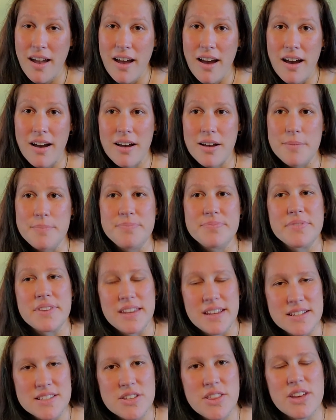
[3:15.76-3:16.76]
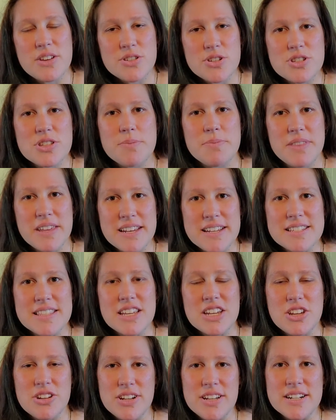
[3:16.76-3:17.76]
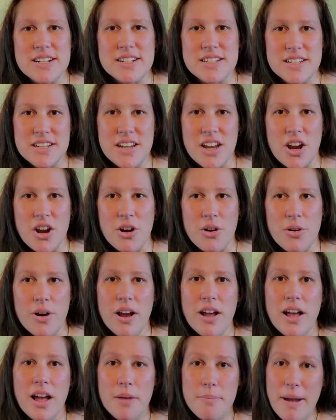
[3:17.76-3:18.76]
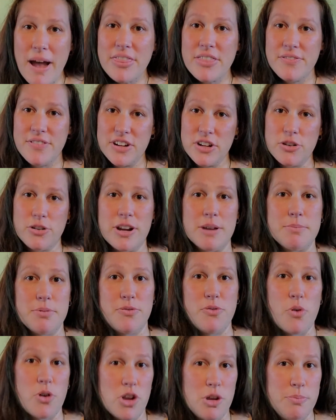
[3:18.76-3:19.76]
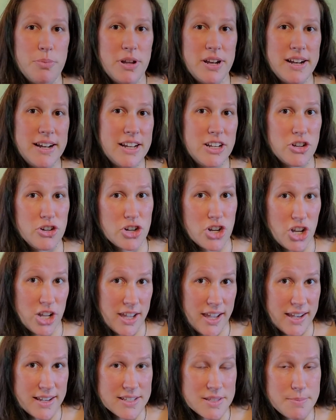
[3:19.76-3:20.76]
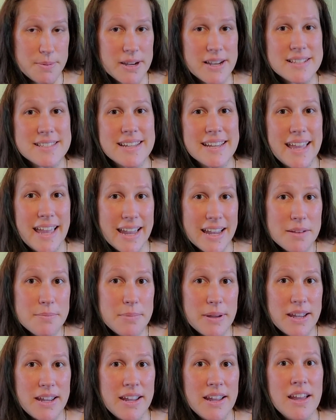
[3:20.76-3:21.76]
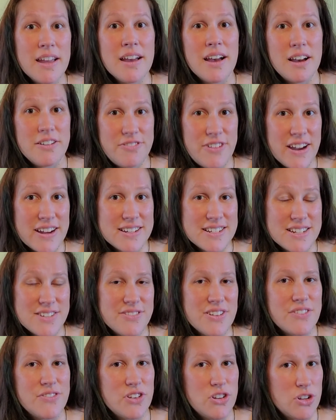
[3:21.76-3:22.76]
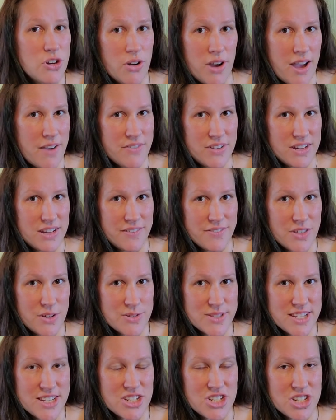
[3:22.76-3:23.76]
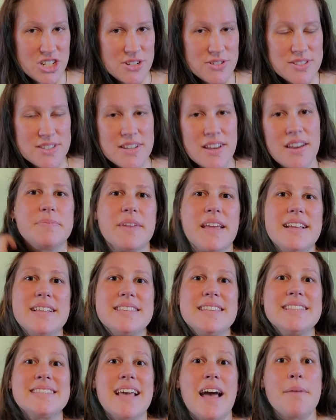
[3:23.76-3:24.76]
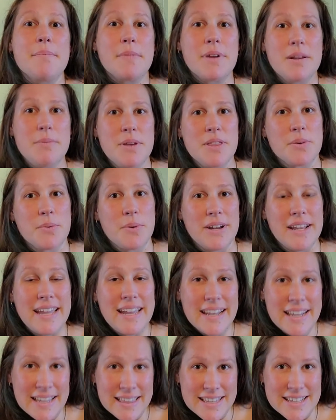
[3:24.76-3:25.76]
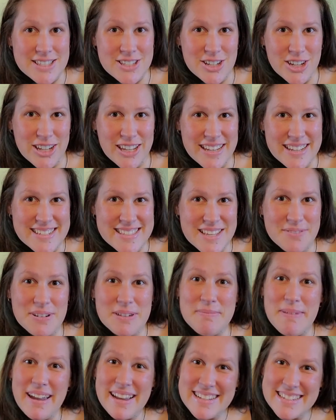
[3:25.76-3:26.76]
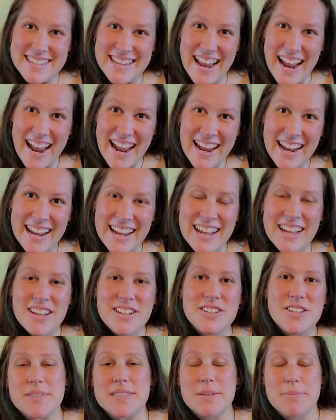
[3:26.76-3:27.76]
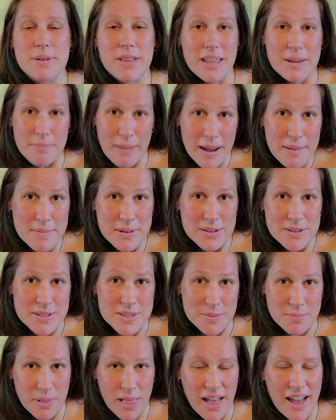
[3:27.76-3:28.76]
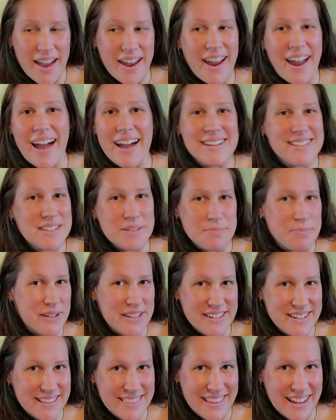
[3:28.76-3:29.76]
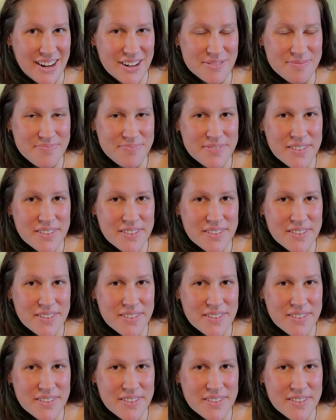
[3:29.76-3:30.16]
So those are some things that you needed to know about the fenugreek before you put it in your cookies, because it can be effective if you don't have any of those issues. And since I'm going to be the one eating these cookies that we made today to stimulate my milk supply, I didn't put it in there.